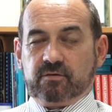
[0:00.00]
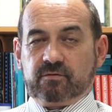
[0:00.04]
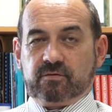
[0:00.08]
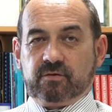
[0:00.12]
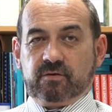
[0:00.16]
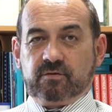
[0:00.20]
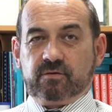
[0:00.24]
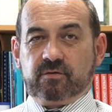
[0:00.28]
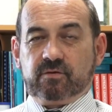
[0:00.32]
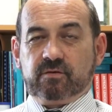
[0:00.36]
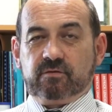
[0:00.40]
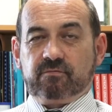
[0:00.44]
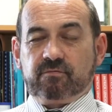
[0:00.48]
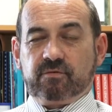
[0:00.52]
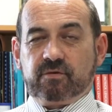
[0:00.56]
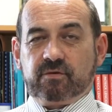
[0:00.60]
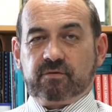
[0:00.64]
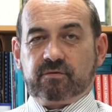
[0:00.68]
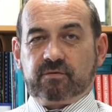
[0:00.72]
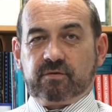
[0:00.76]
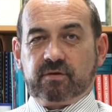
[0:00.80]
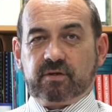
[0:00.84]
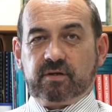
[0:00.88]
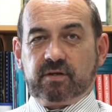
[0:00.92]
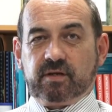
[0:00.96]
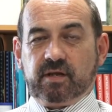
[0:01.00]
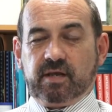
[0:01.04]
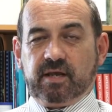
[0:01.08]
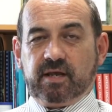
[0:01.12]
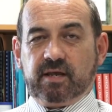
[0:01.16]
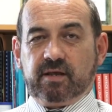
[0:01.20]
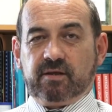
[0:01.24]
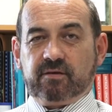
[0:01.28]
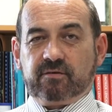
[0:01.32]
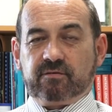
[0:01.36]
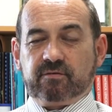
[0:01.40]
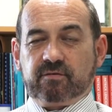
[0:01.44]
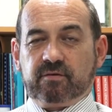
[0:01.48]
So the university
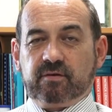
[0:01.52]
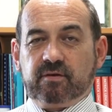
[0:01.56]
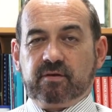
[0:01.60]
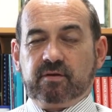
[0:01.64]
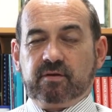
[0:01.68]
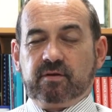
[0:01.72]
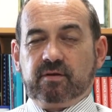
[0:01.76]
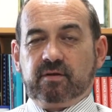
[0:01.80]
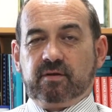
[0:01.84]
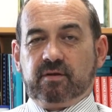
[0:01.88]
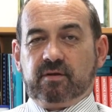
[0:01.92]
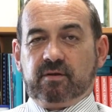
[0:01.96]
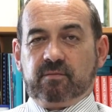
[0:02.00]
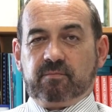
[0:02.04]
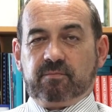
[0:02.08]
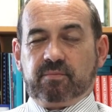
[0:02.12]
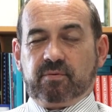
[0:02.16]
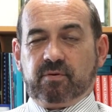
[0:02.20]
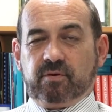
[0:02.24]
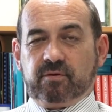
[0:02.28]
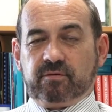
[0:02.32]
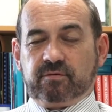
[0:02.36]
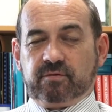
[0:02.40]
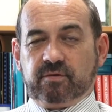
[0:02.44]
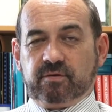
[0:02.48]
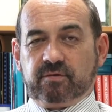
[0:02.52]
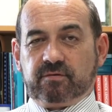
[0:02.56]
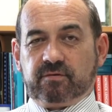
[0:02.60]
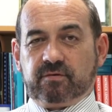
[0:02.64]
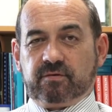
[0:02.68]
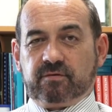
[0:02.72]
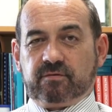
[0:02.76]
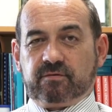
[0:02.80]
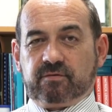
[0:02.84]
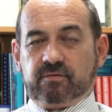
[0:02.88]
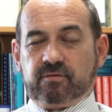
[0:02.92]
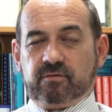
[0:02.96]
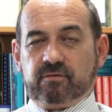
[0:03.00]
has
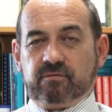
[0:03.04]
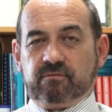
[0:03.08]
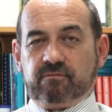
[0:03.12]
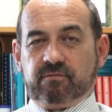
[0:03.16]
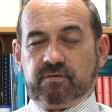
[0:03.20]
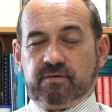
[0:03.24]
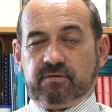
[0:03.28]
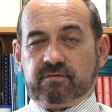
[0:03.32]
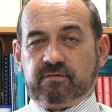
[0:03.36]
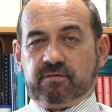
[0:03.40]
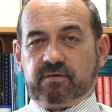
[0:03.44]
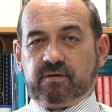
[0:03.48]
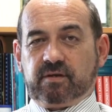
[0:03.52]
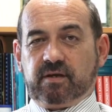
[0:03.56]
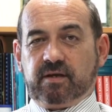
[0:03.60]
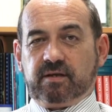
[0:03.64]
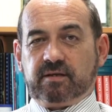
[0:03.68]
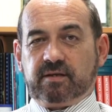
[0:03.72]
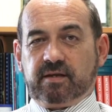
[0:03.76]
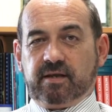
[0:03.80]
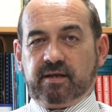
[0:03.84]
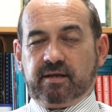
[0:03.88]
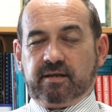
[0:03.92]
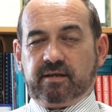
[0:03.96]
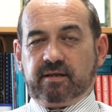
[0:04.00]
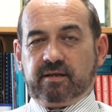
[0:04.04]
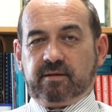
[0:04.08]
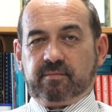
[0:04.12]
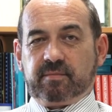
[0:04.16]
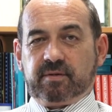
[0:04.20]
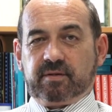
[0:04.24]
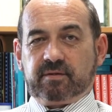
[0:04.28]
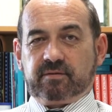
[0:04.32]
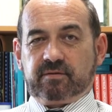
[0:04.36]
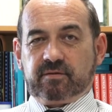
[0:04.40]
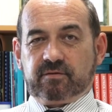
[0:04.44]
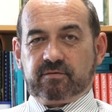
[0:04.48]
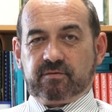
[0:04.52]
processes to investigate
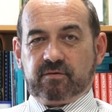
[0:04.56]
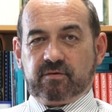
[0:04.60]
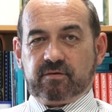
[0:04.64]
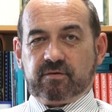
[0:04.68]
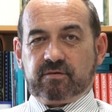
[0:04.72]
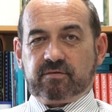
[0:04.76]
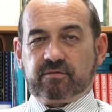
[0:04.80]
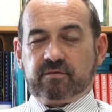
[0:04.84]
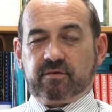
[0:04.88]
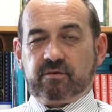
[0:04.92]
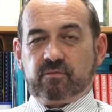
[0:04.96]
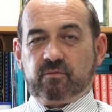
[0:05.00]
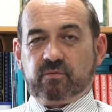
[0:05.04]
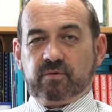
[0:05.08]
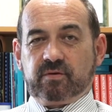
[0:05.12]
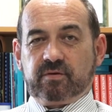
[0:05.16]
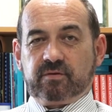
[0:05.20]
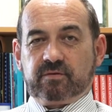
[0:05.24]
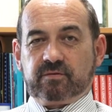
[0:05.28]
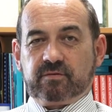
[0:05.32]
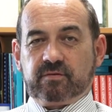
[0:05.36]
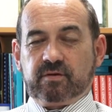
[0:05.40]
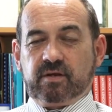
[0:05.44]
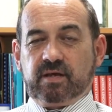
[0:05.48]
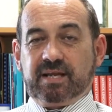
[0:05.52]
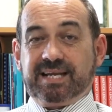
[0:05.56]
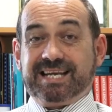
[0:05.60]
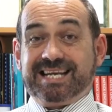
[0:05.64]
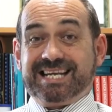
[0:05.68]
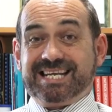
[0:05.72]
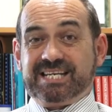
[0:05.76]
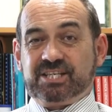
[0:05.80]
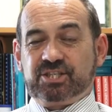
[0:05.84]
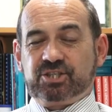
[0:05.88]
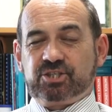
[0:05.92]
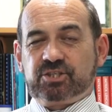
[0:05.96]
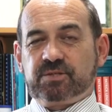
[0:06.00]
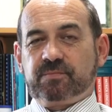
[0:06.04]
academic dishonesty where it's
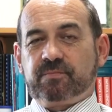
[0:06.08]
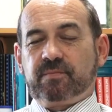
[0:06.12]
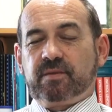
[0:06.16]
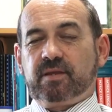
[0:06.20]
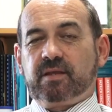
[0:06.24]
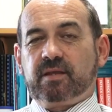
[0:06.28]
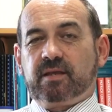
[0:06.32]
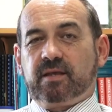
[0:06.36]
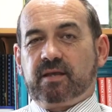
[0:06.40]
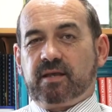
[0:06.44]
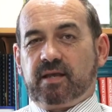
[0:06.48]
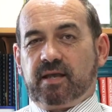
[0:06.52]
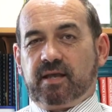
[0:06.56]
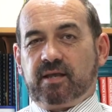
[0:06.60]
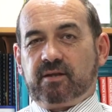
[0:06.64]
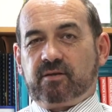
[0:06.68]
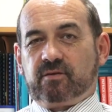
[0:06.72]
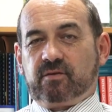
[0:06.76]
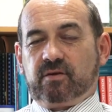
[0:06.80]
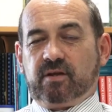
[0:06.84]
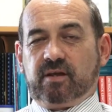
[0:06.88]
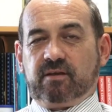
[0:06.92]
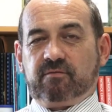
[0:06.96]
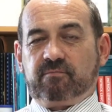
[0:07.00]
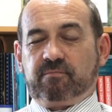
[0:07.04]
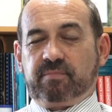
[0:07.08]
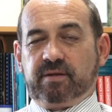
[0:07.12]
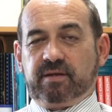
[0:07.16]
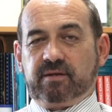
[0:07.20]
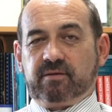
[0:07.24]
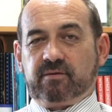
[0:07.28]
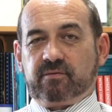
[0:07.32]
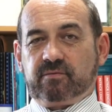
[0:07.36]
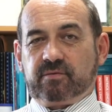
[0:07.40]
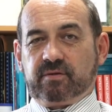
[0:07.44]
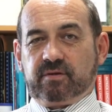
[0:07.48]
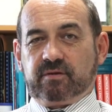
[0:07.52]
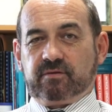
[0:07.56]
alleged and to have
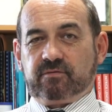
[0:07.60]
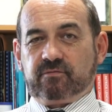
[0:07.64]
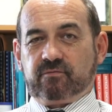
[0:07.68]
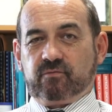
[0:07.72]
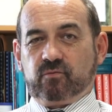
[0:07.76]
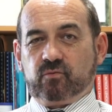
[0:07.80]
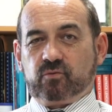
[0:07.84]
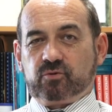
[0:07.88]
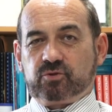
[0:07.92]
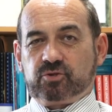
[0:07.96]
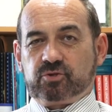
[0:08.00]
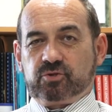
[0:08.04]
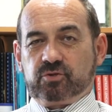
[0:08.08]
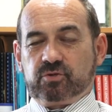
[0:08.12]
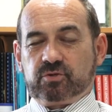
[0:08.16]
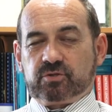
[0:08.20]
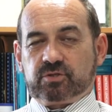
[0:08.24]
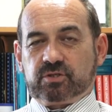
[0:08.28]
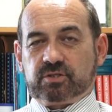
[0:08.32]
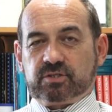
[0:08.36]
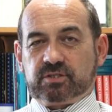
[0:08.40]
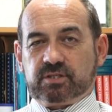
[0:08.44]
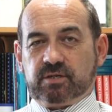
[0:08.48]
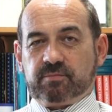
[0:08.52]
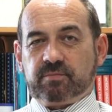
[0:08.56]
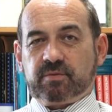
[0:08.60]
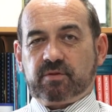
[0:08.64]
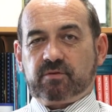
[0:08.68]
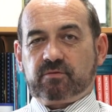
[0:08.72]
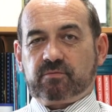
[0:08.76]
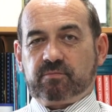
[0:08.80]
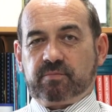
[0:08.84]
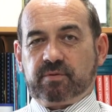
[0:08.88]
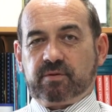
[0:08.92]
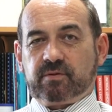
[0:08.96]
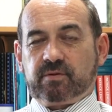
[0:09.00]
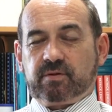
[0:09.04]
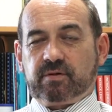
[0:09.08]
penalties for students. And some of those
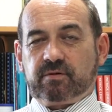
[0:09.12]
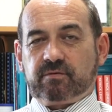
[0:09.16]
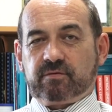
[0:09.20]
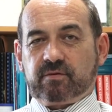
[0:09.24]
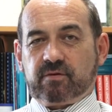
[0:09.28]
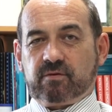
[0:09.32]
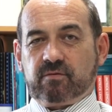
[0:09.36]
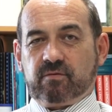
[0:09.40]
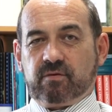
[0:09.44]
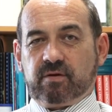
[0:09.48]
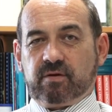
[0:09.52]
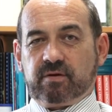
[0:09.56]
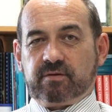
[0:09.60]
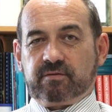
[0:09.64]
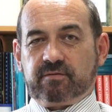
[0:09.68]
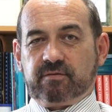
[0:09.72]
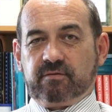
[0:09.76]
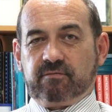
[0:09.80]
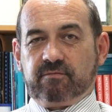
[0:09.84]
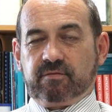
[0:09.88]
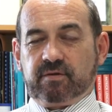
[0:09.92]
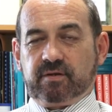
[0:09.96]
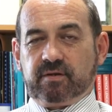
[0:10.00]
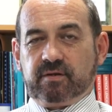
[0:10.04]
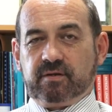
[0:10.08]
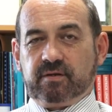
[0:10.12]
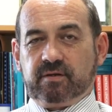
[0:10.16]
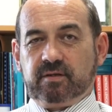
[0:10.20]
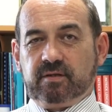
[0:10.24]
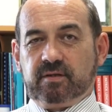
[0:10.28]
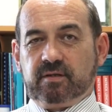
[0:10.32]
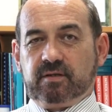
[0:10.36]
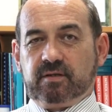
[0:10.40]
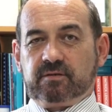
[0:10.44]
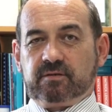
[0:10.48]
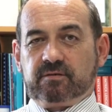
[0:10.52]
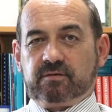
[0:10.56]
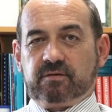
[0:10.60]
penalties are quite severe,
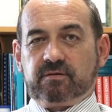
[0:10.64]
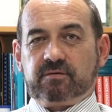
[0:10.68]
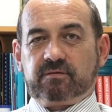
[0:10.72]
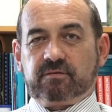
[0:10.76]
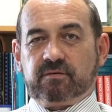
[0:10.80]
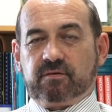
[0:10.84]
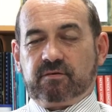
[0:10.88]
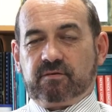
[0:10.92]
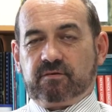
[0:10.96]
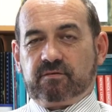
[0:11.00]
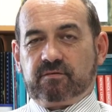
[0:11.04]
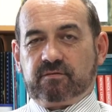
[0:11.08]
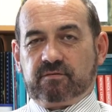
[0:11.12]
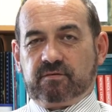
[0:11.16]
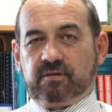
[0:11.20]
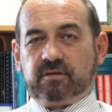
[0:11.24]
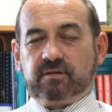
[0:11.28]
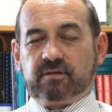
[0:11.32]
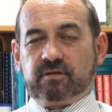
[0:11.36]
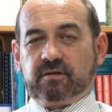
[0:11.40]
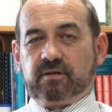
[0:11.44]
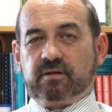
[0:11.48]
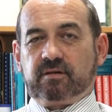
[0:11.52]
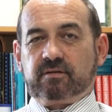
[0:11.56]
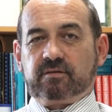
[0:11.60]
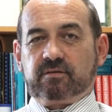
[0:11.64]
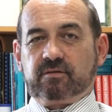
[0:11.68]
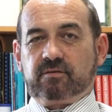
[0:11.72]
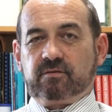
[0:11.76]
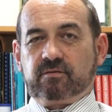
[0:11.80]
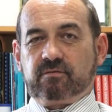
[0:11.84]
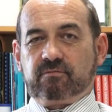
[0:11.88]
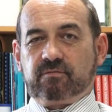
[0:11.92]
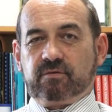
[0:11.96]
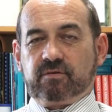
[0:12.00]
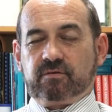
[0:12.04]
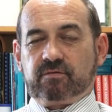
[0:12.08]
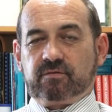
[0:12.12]
just signalling the
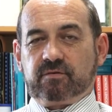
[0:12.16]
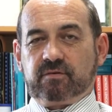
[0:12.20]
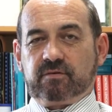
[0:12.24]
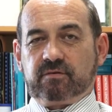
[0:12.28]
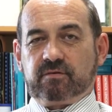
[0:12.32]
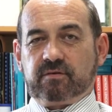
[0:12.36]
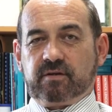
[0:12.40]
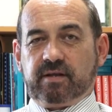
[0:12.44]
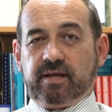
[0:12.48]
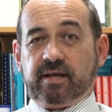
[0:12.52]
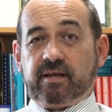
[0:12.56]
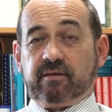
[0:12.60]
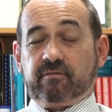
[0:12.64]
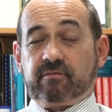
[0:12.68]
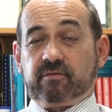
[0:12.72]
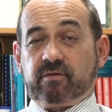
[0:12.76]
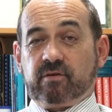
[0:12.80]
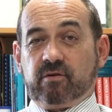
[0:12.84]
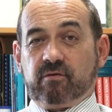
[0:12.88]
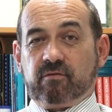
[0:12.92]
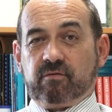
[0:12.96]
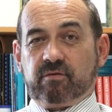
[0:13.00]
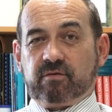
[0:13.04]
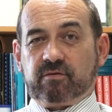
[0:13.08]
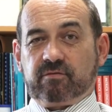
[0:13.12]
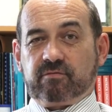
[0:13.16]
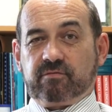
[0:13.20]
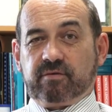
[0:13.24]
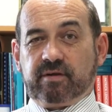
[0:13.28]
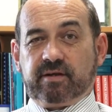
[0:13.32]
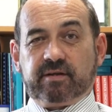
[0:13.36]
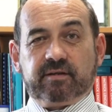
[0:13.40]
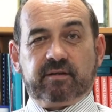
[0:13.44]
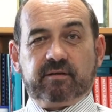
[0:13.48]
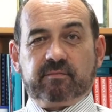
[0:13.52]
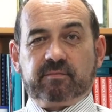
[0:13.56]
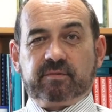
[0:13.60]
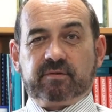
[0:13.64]
university's lack of tolerance for
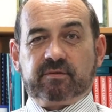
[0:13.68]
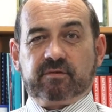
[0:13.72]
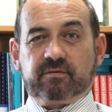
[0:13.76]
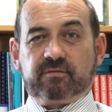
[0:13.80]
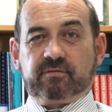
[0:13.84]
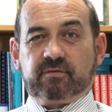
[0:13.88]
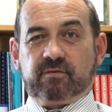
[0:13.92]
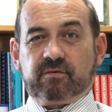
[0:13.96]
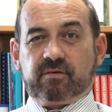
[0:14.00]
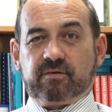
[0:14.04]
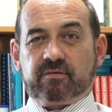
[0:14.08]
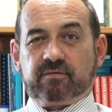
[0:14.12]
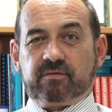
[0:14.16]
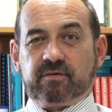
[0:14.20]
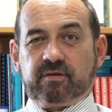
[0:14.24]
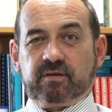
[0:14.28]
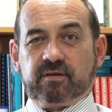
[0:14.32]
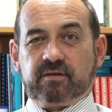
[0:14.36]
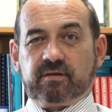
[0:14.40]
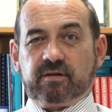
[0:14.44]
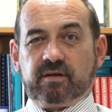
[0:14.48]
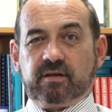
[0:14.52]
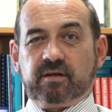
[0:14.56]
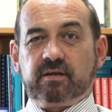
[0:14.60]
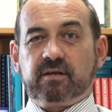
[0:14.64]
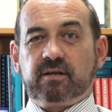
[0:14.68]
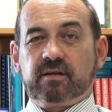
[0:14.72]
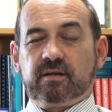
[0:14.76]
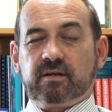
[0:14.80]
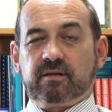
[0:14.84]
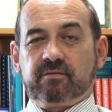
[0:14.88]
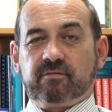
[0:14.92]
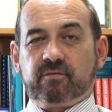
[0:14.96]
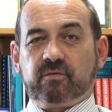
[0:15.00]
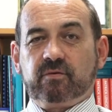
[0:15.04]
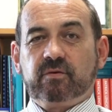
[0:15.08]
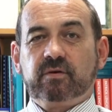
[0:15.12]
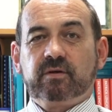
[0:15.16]
academic dishonesty at any
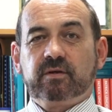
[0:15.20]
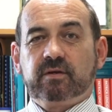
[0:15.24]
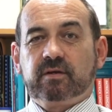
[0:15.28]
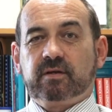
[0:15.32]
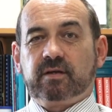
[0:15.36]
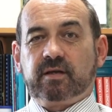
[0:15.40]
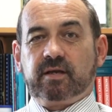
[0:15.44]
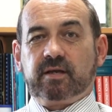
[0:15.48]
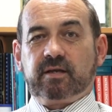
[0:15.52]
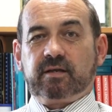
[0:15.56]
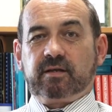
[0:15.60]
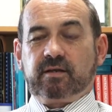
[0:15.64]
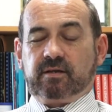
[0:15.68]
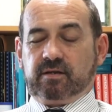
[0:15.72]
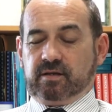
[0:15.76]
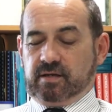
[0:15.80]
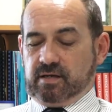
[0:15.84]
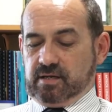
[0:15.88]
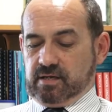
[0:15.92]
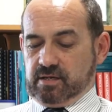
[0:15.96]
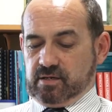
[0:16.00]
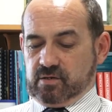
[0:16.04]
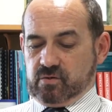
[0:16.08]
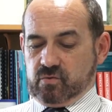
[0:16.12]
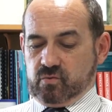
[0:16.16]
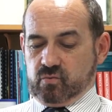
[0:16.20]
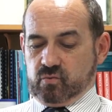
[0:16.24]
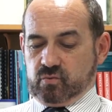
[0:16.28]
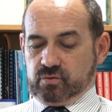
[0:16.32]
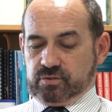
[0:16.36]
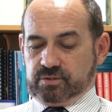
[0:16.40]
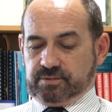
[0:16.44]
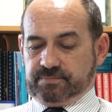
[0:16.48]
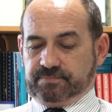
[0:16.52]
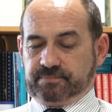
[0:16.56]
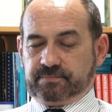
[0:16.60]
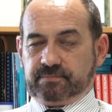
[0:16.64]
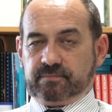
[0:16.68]
level and in any
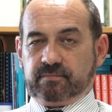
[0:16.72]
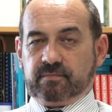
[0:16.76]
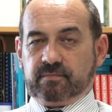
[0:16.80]
course.